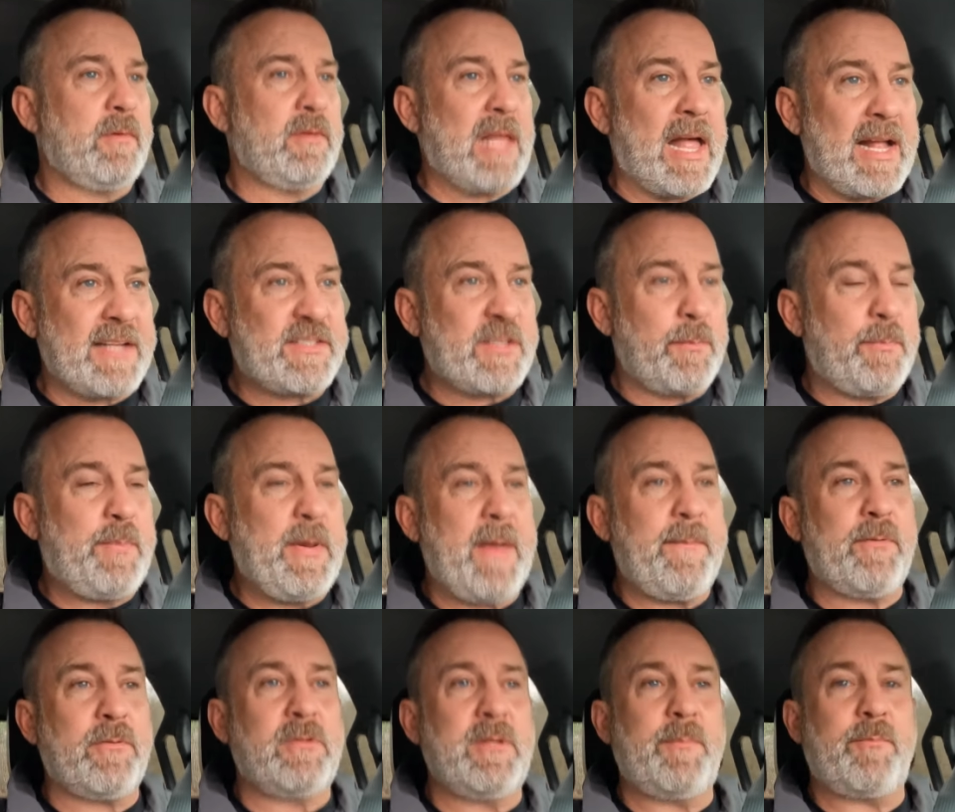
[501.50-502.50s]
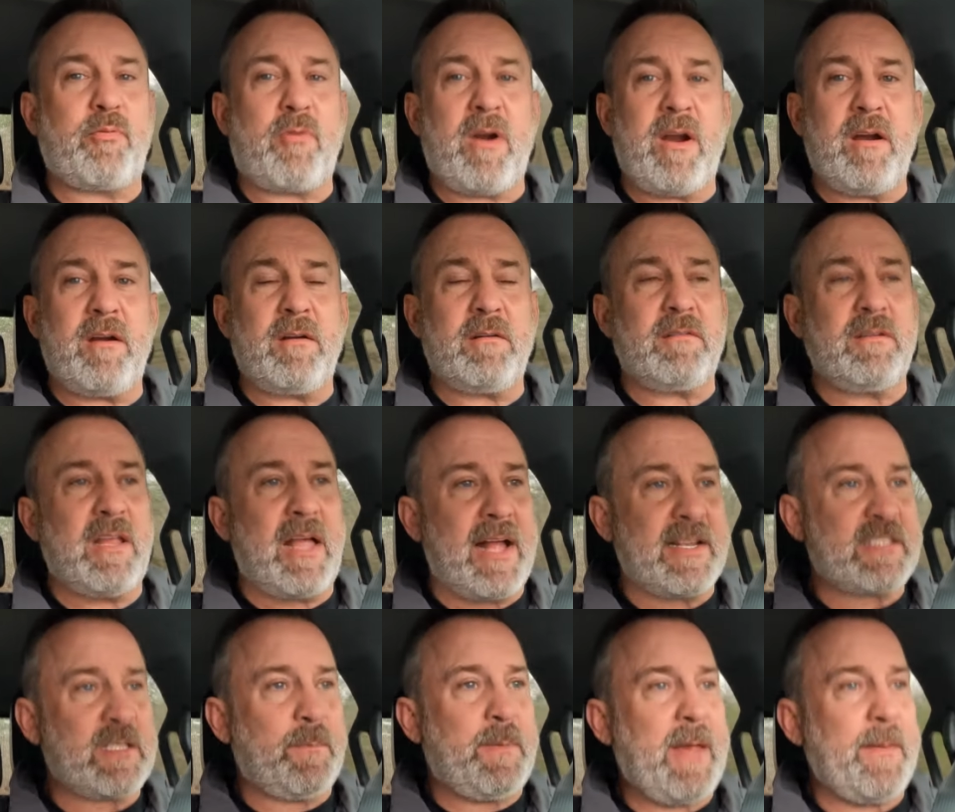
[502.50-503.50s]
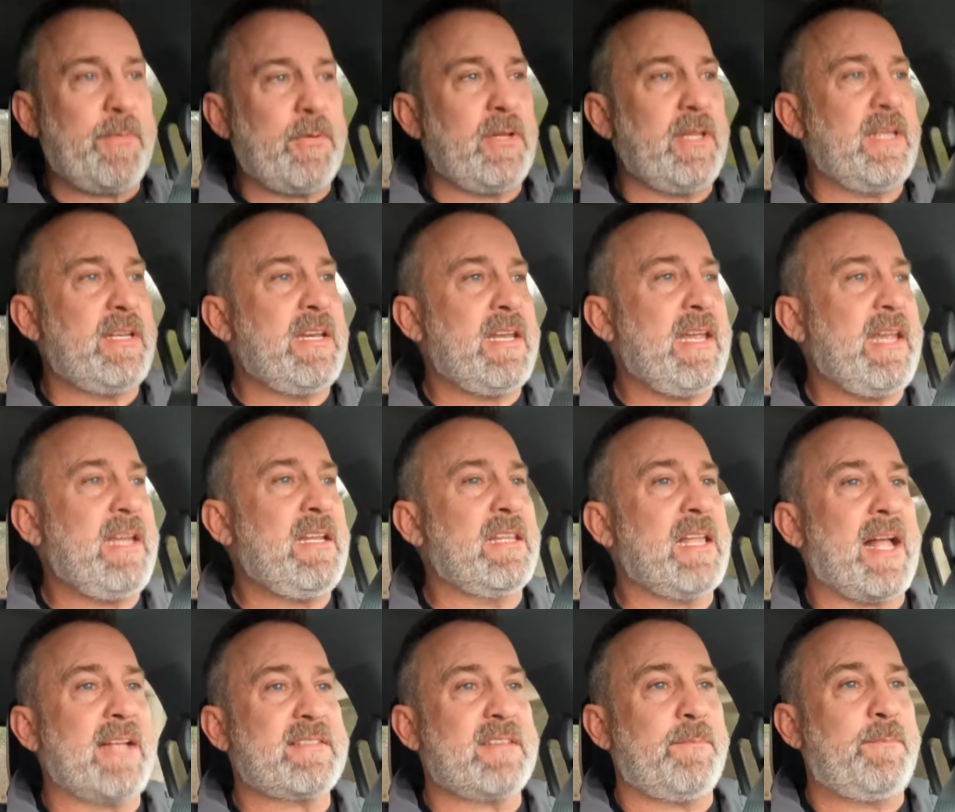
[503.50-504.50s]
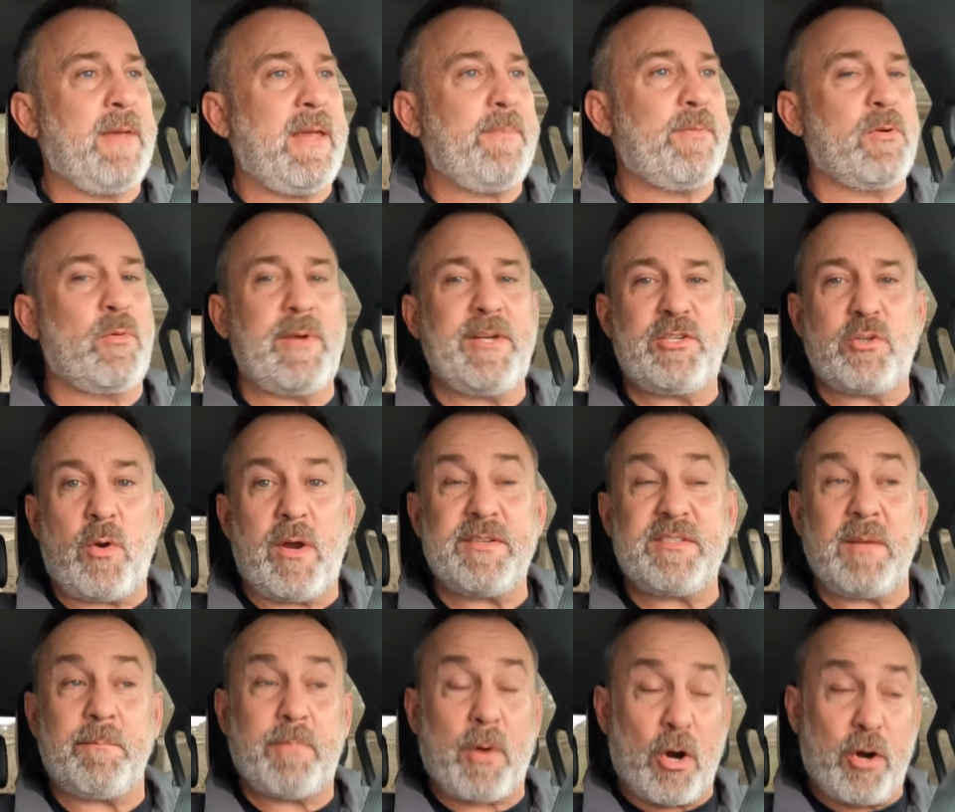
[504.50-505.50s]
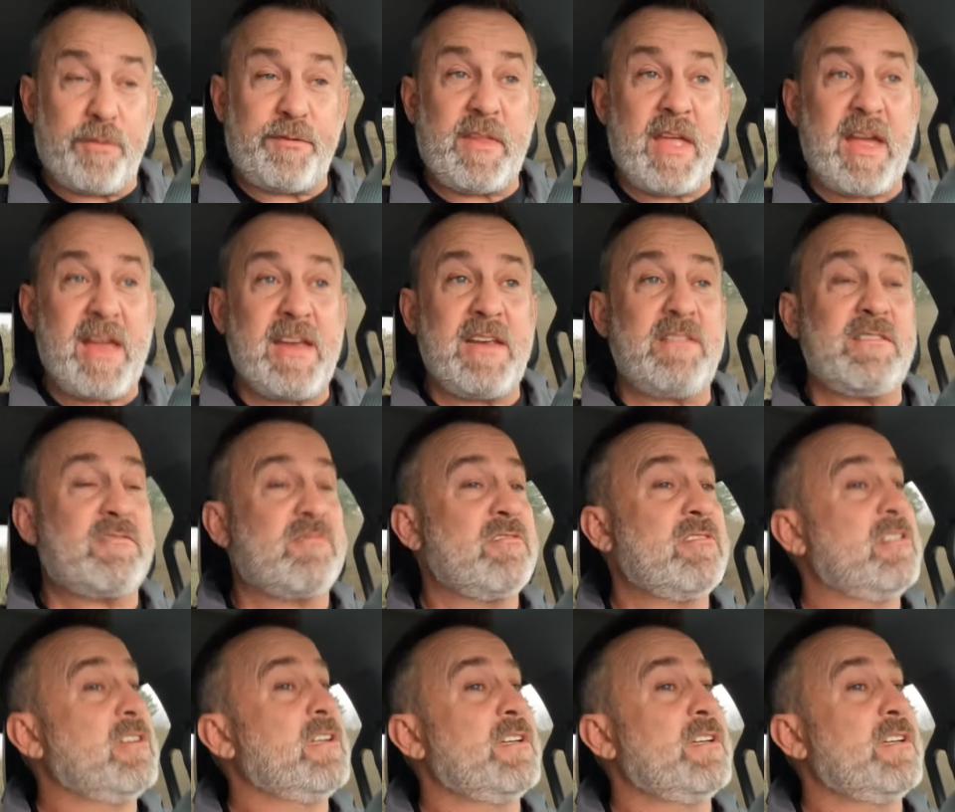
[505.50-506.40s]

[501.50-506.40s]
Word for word: Lots of people in prayer, lots of people in need, lots of people rejoicing, birthdays.